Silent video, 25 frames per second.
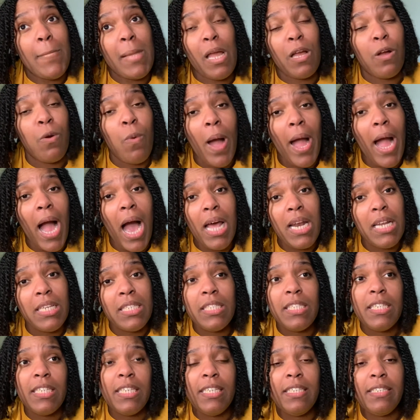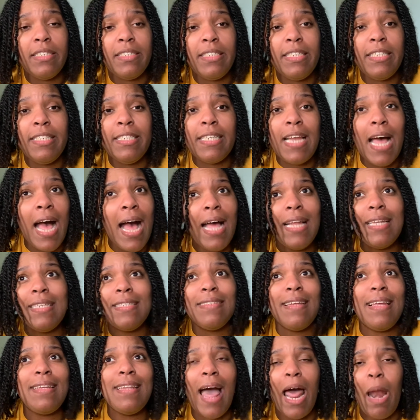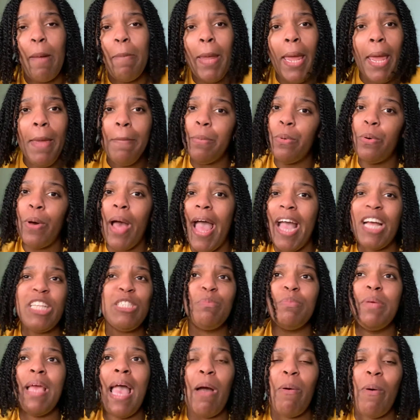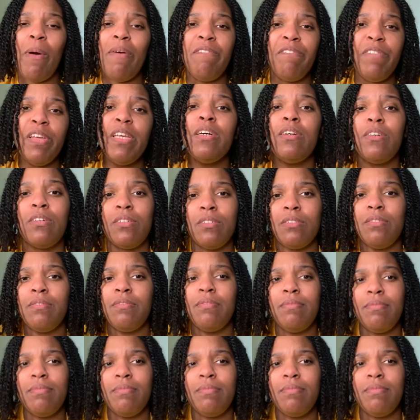quite honestly, not a lot of people ask me how I feel.